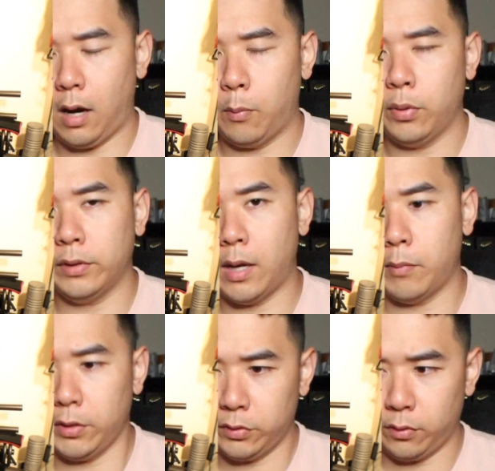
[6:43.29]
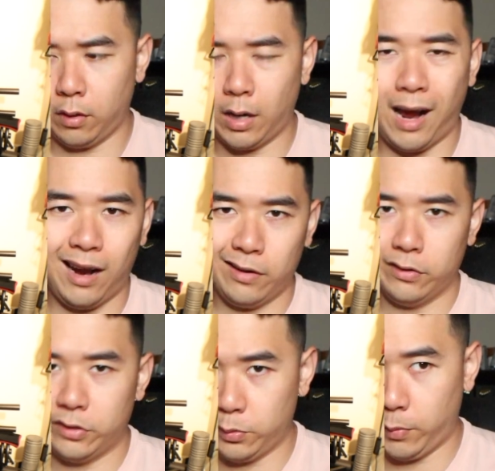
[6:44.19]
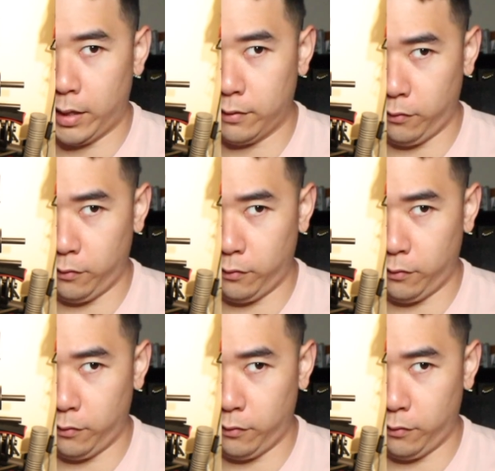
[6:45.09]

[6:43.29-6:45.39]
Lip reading: I'll put that muscle on higher demand.